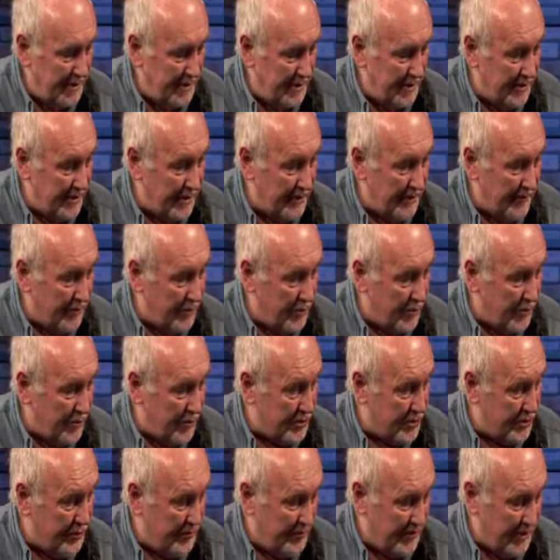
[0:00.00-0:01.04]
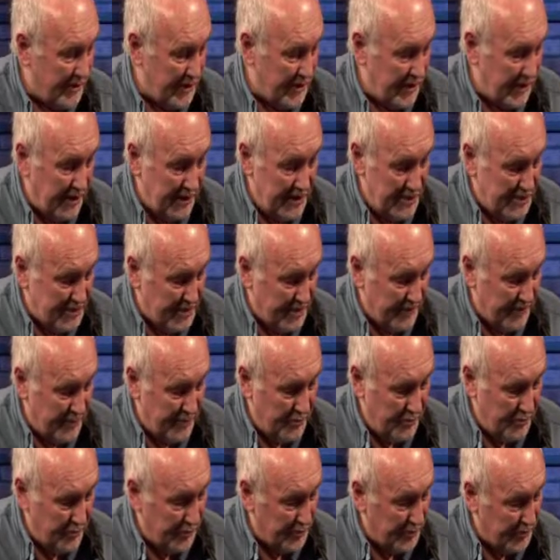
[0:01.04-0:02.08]
And then, of course, we've got the
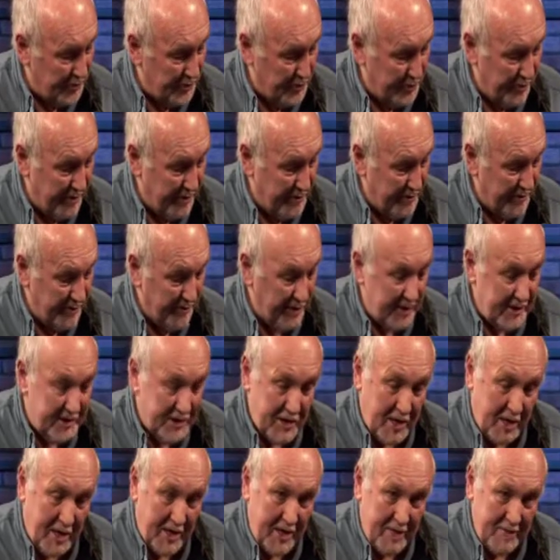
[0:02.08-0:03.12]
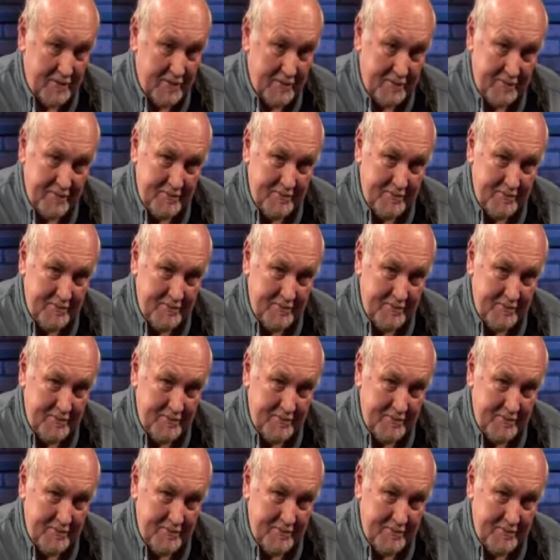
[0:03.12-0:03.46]
E7, 3 frets higher.